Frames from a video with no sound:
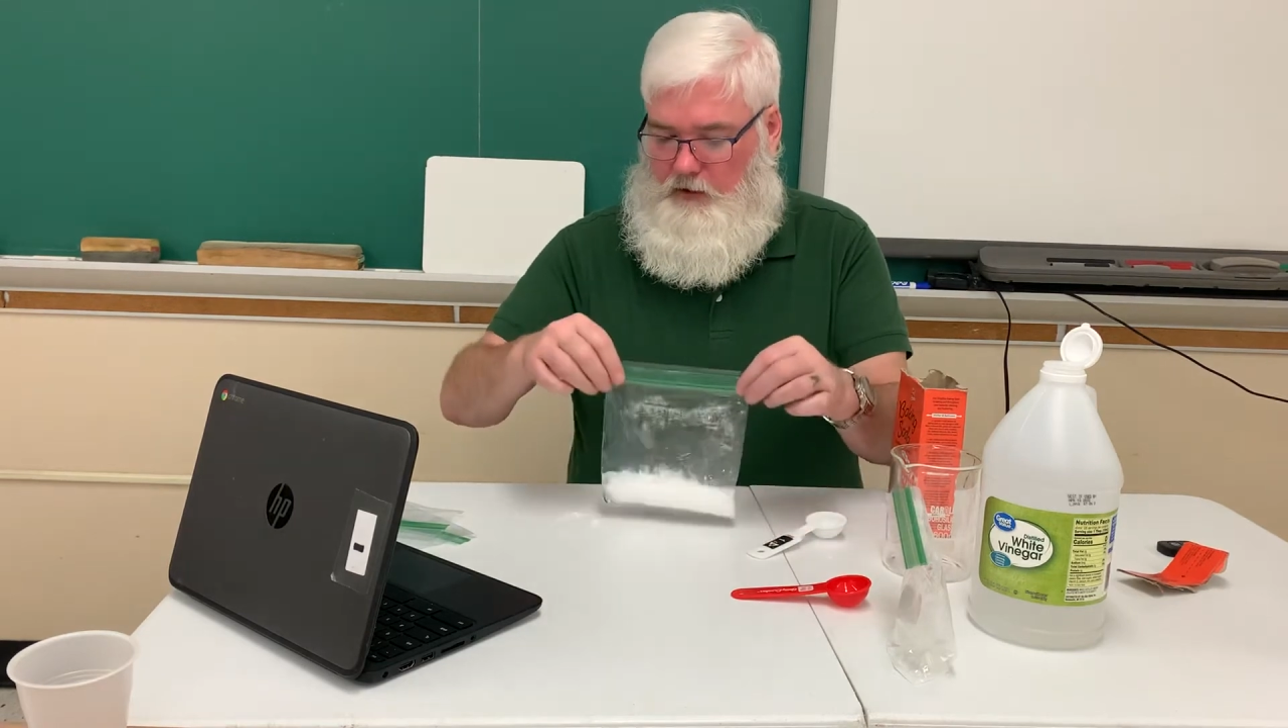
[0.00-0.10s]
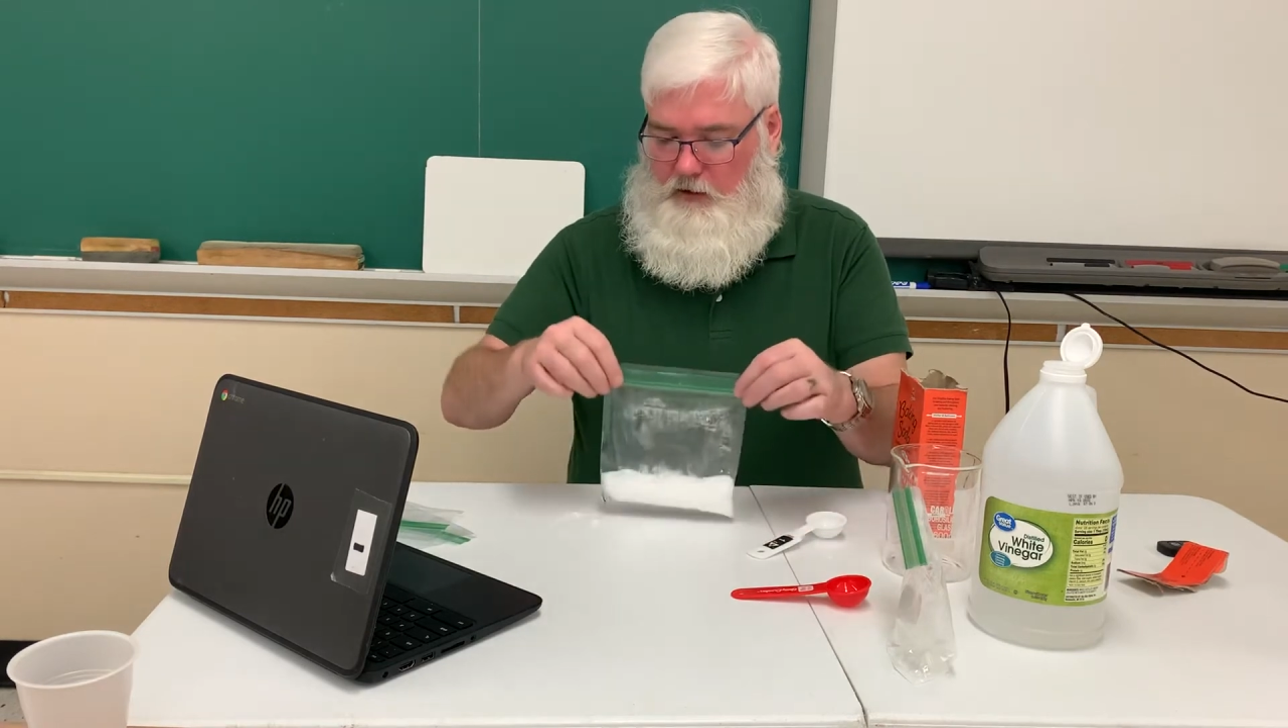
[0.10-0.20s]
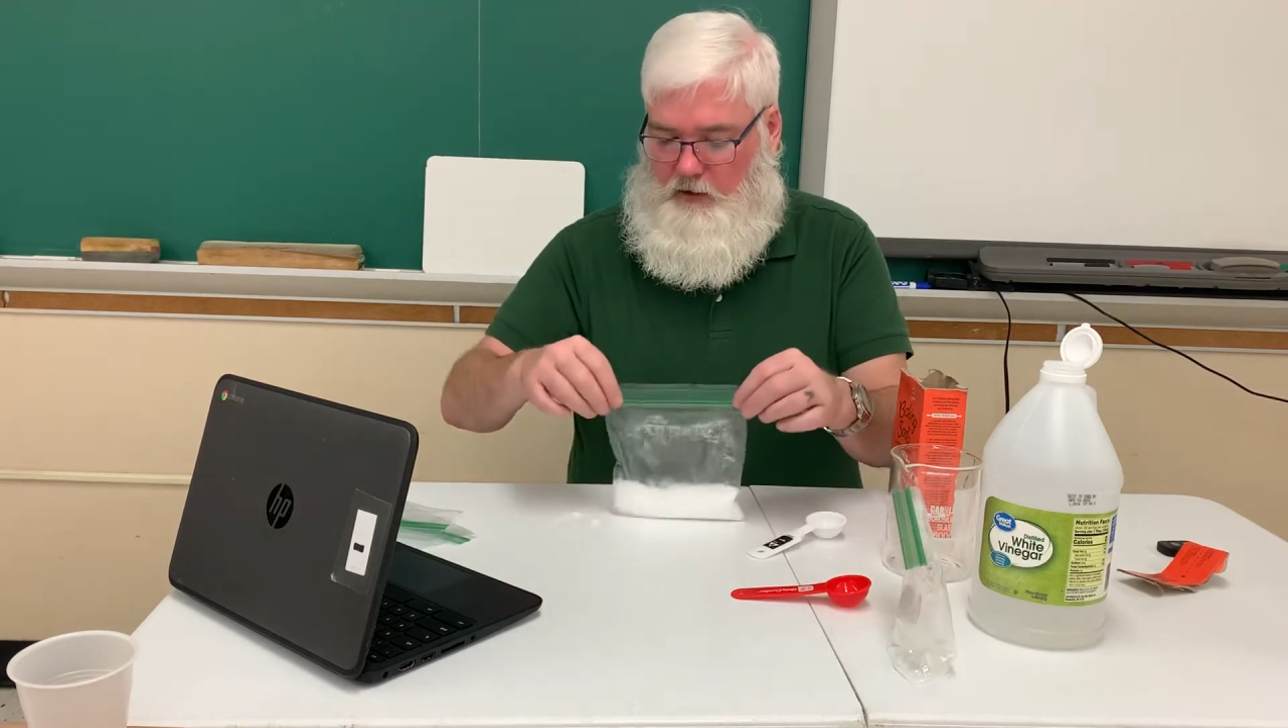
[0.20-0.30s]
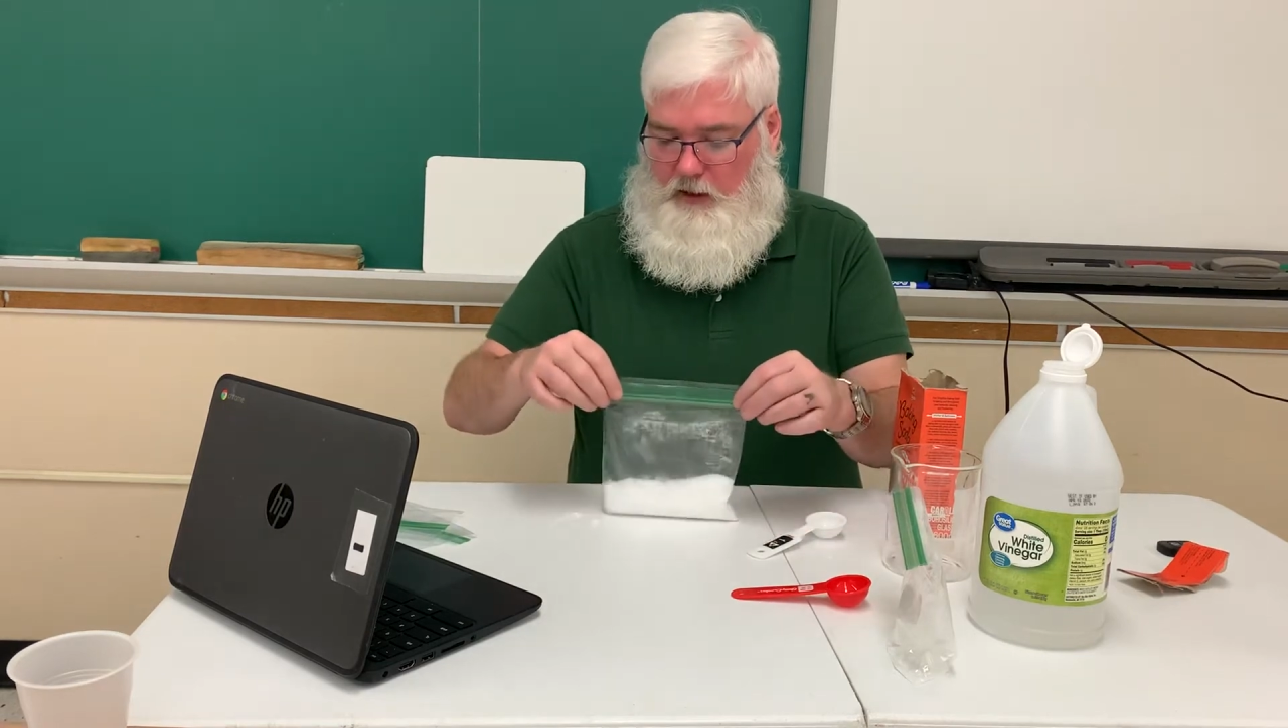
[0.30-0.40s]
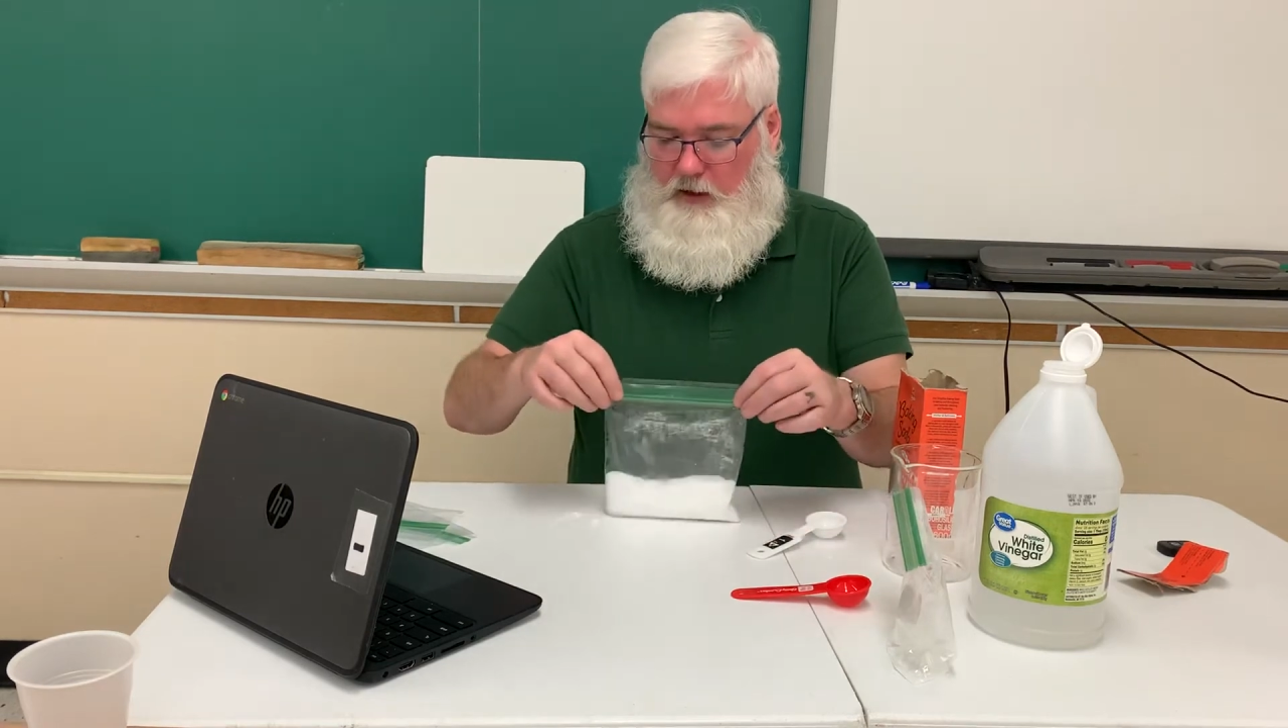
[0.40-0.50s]

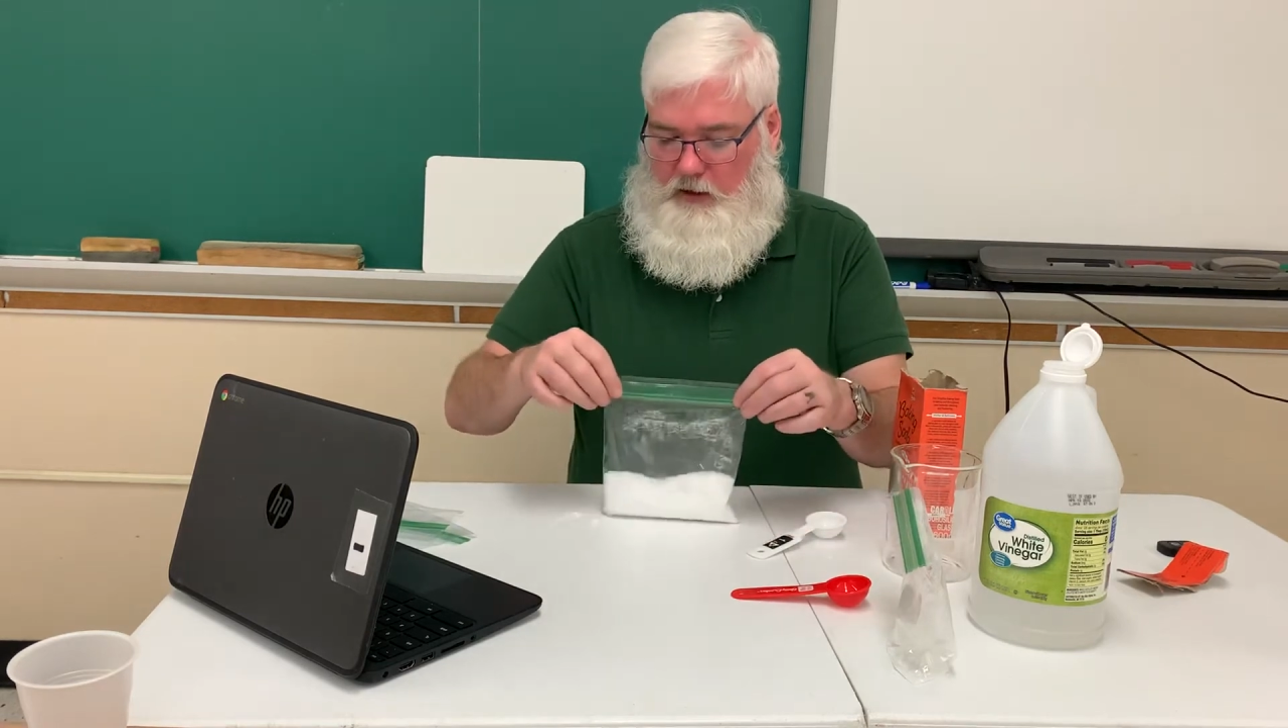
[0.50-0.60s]
All right.